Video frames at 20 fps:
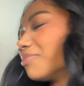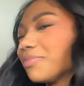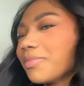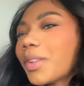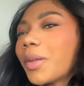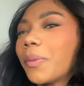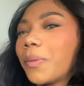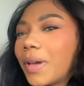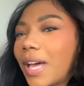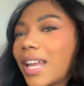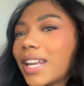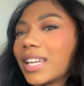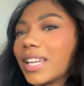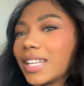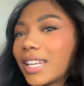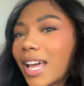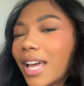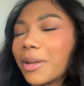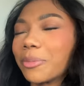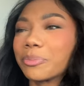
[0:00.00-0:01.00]
We had a good
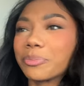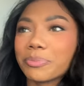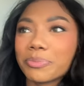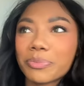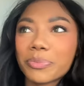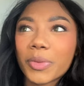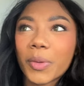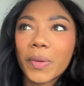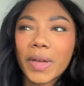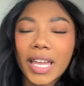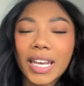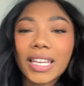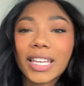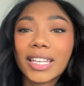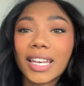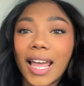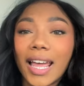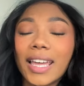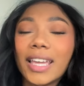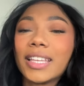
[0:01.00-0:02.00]

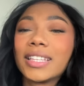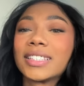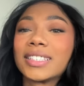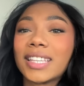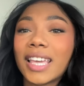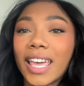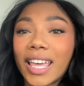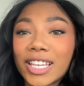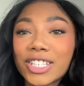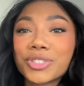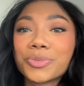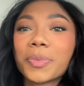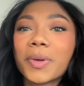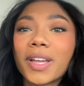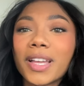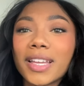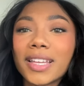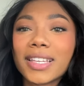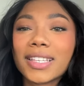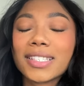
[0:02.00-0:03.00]
night. Dej
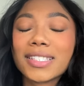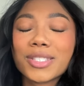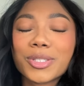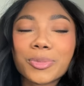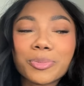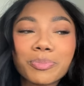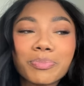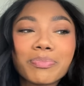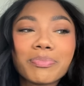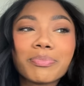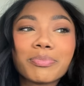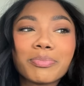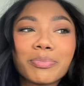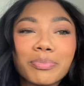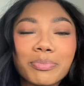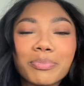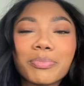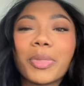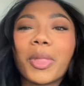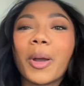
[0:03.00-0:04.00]
was
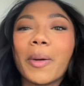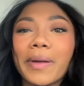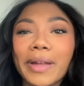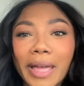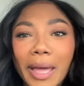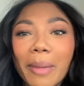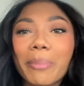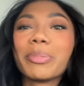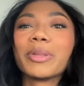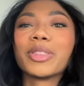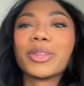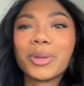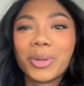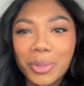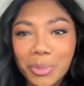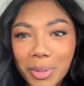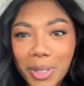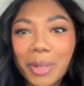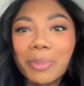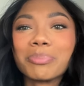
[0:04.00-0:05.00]
throwing up in the
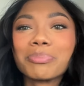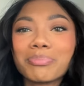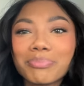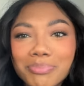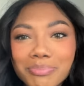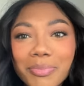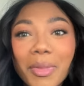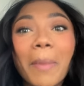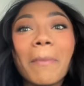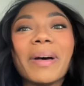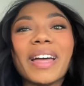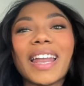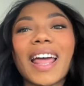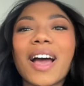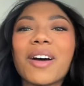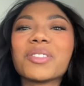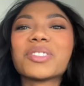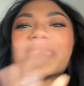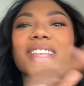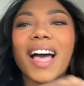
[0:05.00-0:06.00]
Uber, but
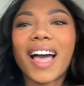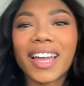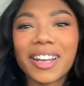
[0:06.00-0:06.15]
outside.